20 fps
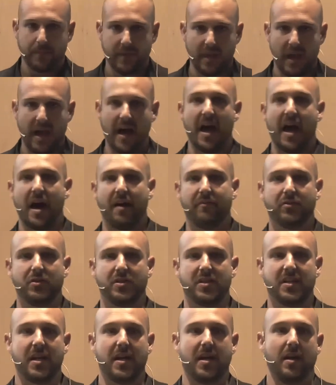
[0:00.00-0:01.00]
I have to
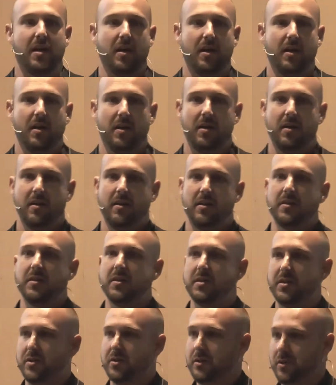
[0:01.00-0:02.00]
say,
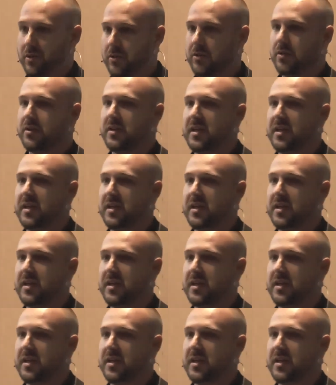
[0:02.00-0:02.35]
to do